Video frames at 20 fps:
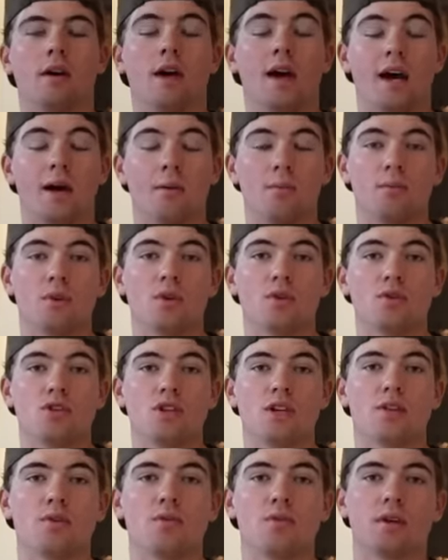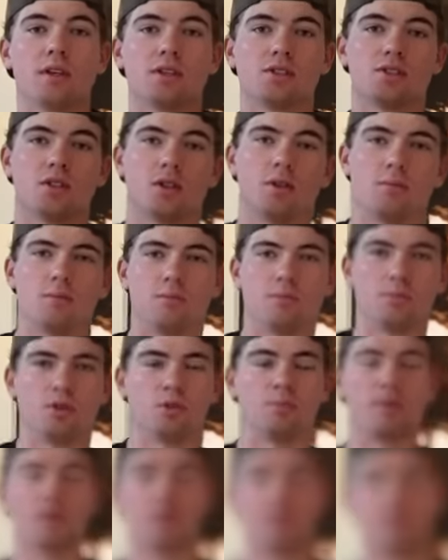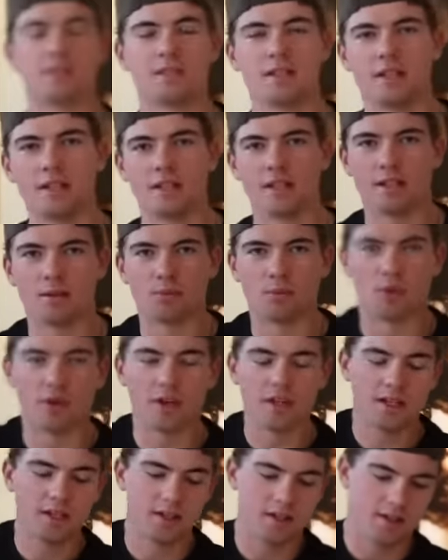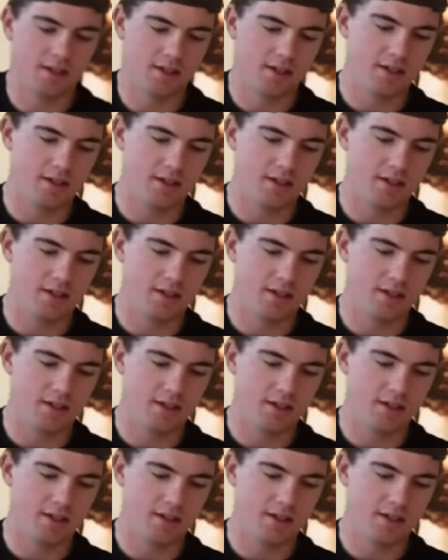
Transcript: I'm usually doing some mobility in the morning